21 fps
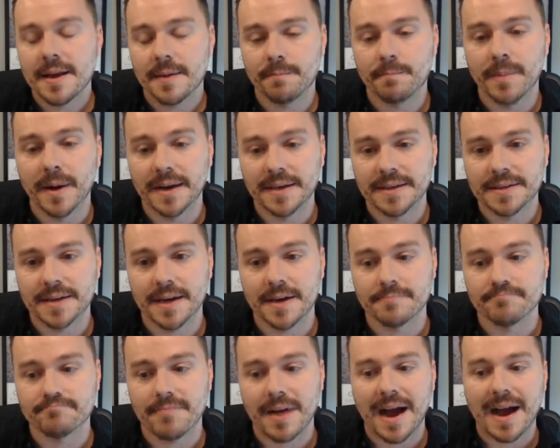But
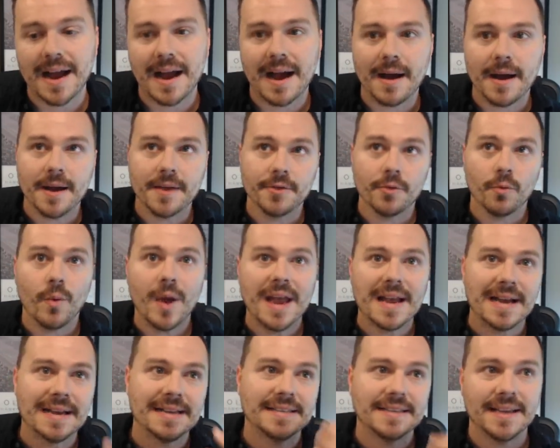the
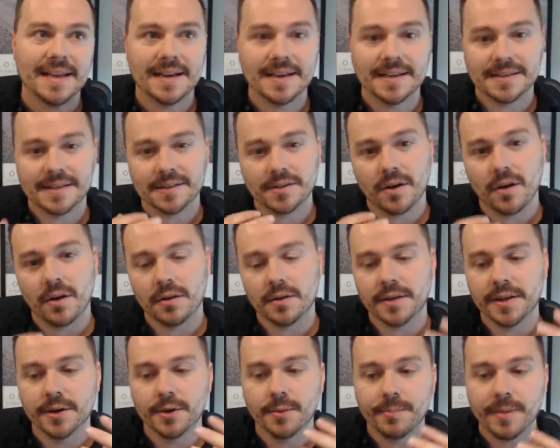way I see it is it's all a
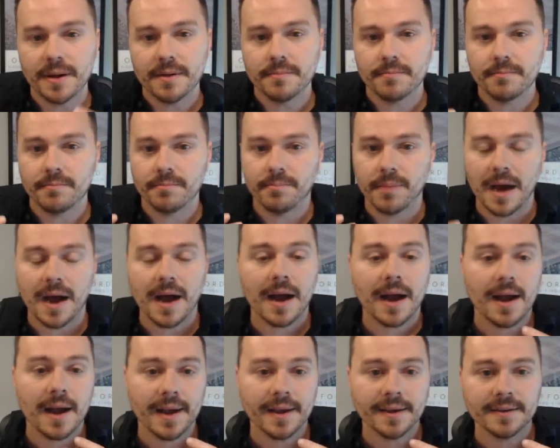little bit
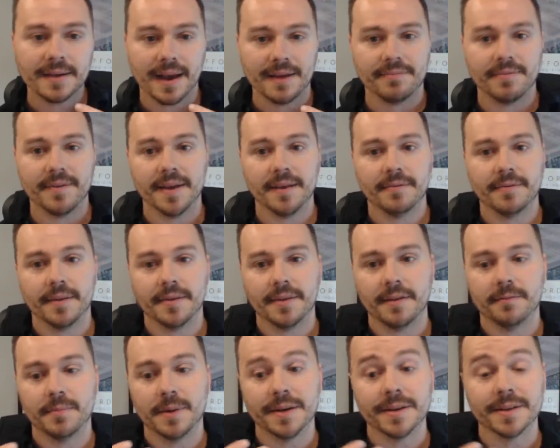behind. I think that
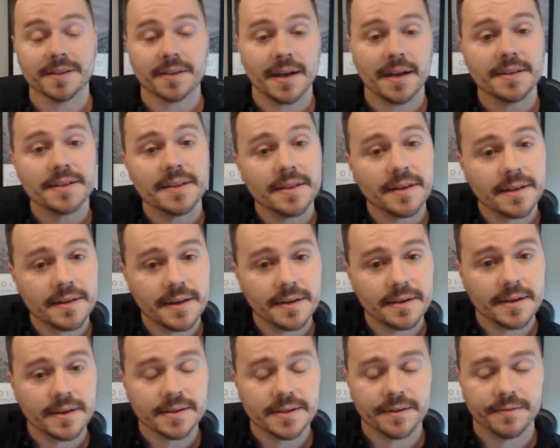they've been discussing the
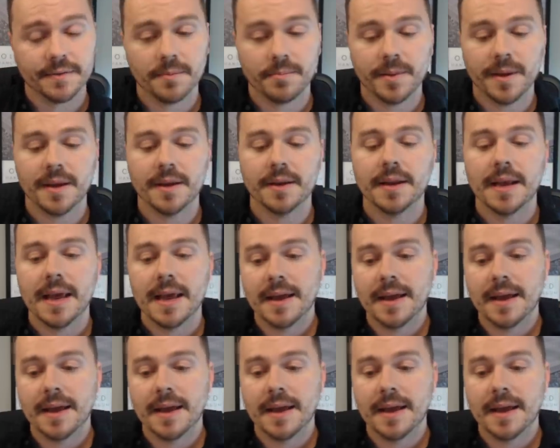details of the bid.